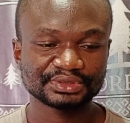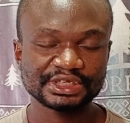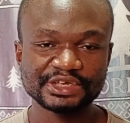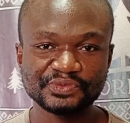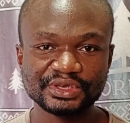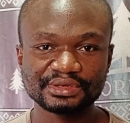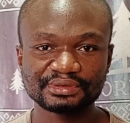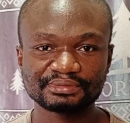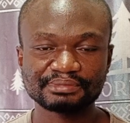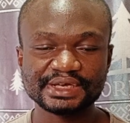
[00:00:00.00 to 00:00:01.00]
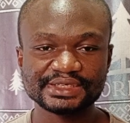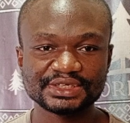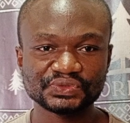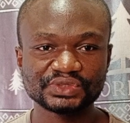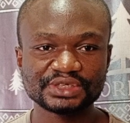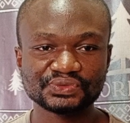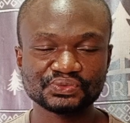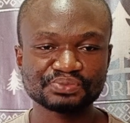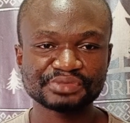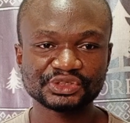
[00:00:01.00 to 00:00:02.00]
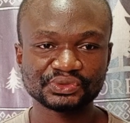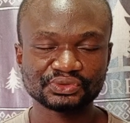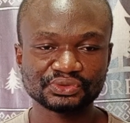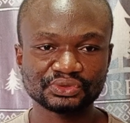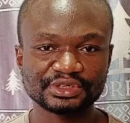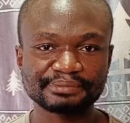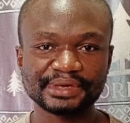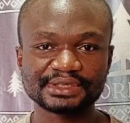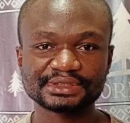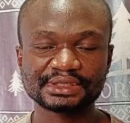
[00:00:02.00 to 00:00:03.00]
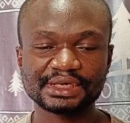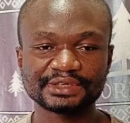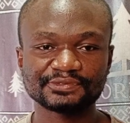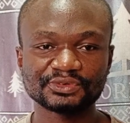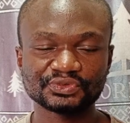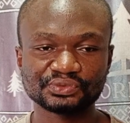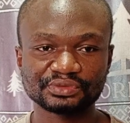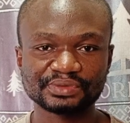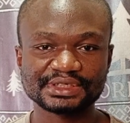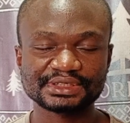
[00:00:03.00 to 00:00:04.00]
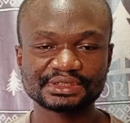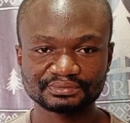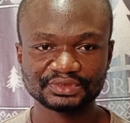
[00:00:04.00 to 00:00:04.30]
Anyway, mine is just here to meet your, your demand and what you request.